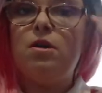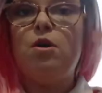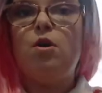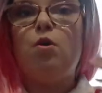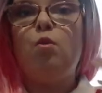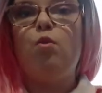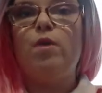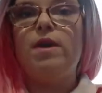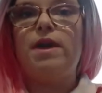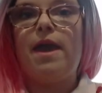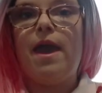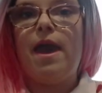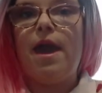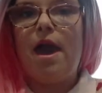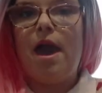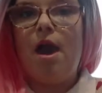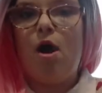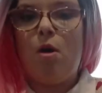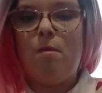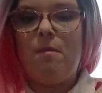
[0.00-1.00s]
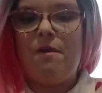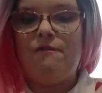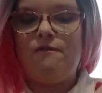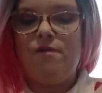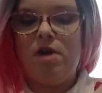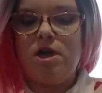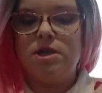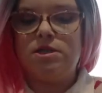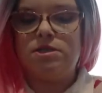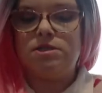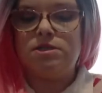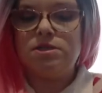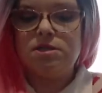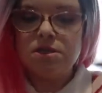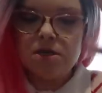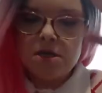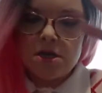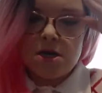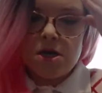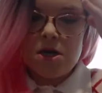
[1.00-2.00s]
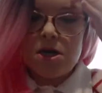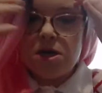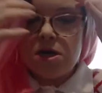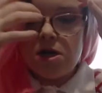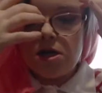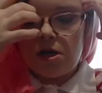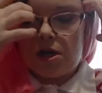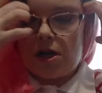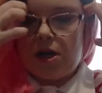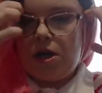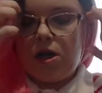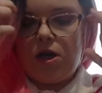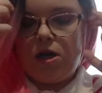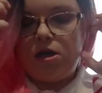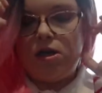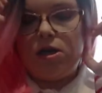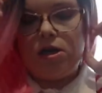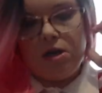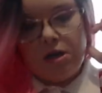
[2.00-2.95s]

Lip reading: wig hair on my face. Ugh.